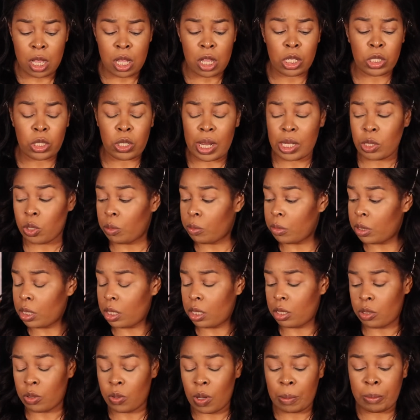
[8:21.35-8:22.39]
So that's what I'm gonna
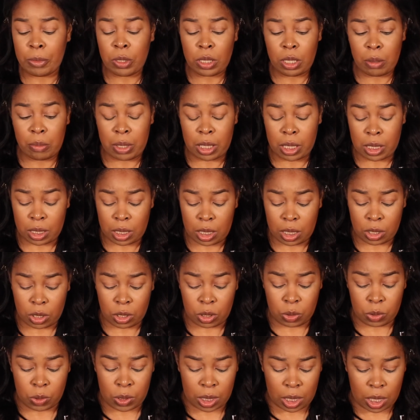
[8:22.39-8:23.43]
do. I'm gonna mix these
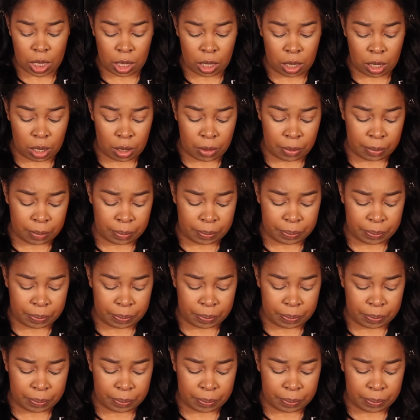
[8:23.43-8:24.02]
two together.